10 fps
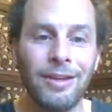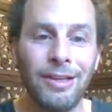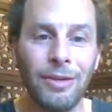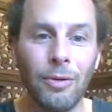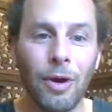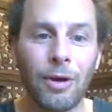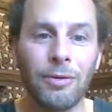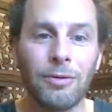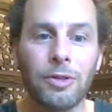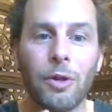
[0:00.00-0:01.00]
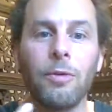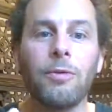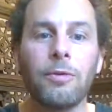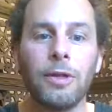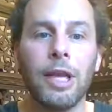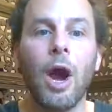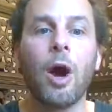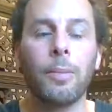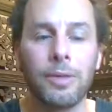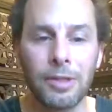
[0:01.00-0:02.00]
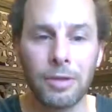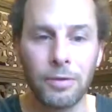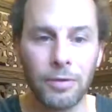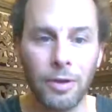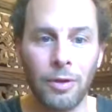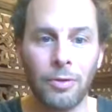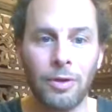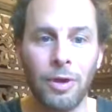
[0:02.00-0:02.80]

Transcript: you are so the opposite of alone.